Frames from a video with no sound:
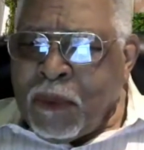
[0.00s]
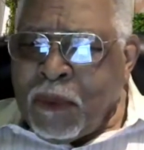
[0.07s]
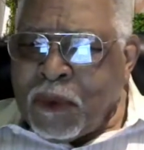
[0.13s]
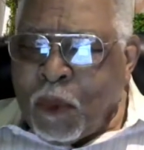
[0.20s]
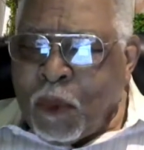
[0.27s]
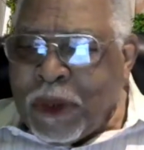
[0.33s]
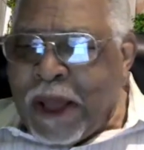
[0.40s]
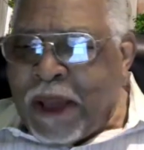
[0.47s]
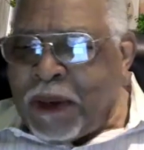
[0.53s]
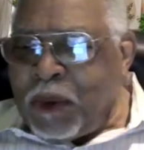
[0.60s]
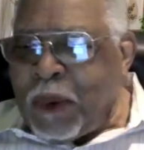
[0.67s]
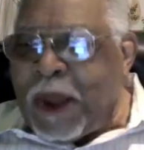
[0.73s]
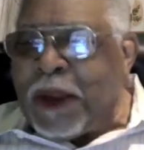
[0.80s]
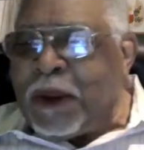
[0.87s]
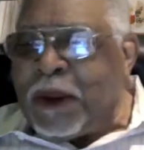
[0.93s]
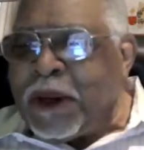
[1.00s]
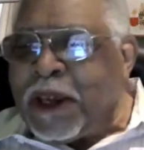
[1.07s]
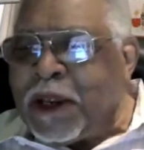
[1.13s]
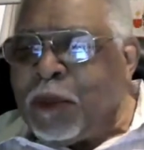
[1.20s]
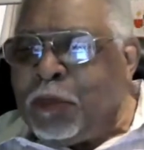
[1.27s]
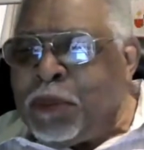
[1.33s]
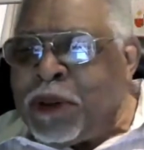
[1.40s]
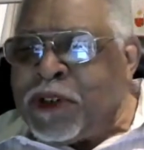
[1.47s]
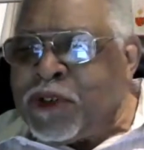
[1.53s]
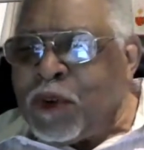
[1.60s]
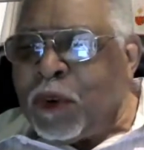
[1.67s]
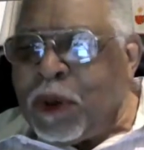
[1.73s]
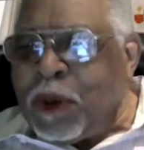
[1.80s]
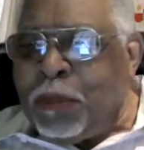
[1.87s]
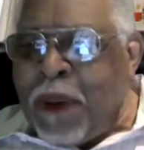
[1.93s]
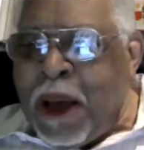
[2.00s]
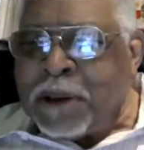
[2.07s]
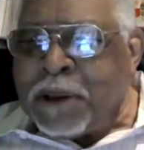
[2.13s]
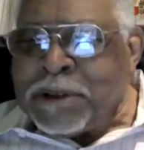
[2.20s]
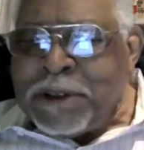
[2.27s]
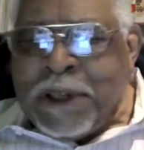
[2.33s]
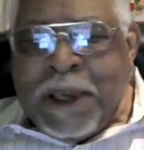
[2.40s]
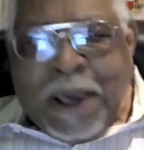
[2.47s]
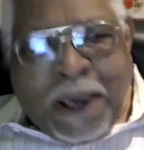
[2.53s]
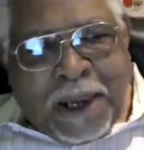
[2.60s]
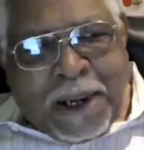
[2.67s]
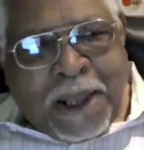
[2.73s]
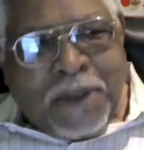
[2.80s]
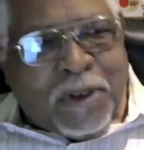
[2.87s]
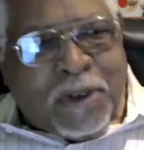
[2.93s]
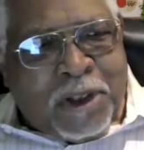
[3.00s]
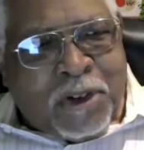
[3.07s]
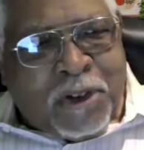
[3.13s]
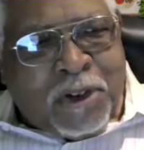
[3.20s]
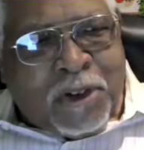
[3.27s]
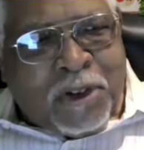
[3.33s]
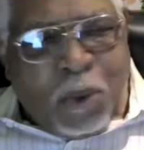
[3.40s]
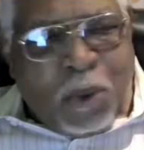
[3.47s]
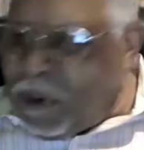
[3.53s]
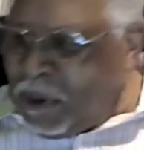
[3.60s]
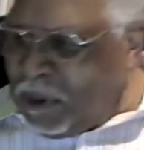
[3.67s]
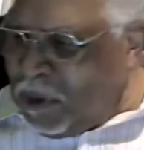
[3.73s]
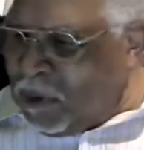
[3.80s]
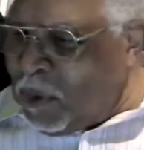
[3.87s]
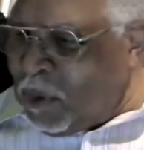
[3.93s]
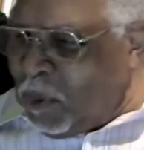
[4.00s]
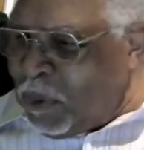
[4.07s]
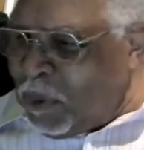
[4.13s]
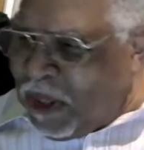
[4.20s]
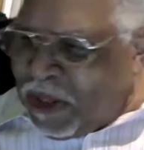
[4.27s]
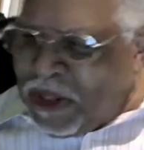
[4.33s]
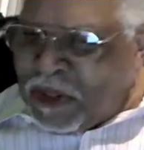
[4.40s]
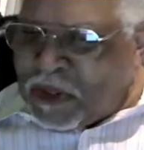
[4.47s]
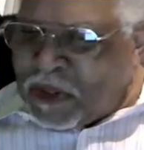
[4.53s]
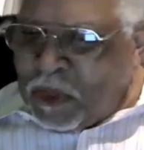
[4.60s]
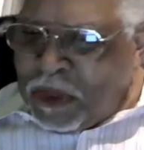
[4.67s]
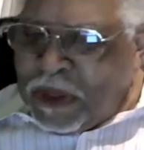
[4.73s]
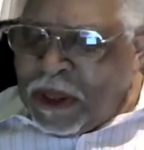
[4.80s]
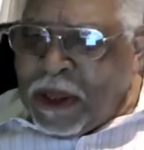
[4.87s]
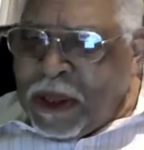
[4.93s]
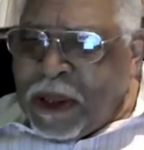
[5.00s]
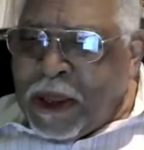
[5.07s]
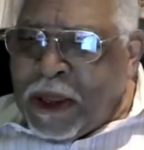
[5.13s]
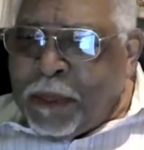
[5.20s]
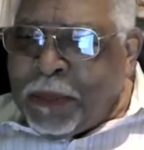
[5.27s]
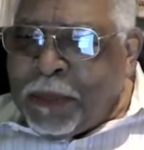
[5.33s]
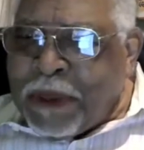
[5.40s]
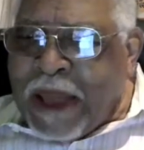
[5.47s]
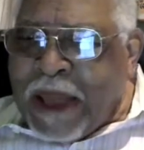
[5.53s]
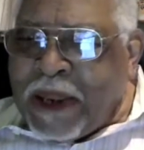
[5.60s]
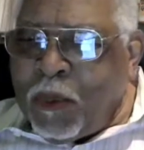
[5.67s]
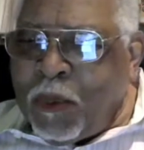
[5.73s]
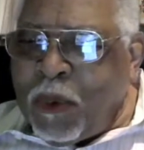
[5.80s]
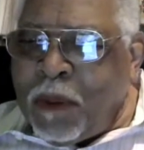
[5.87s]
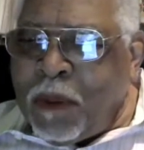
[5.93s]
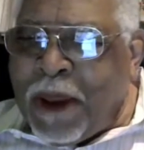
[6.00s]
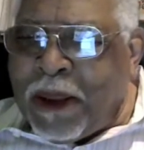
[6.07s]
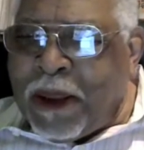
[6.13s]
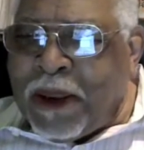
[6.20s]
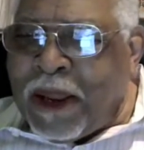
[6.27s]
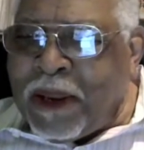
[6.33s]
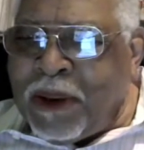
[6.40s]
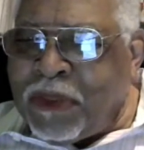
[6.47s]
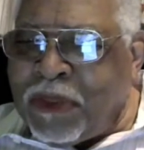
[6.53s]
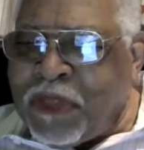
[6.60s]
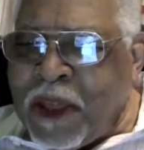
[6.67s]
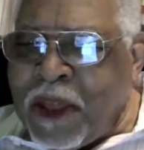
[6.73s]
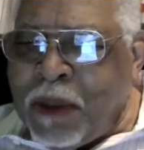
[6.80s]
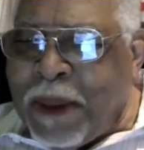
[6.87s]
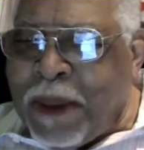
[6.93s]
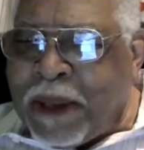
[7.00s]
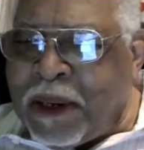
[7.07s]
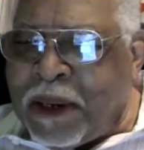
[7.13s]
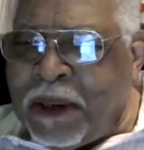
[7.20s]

So what I do, I look at the picture on the box. And I said, this go here, this go there, this go there. But I didn't worry about it. I didn't think about the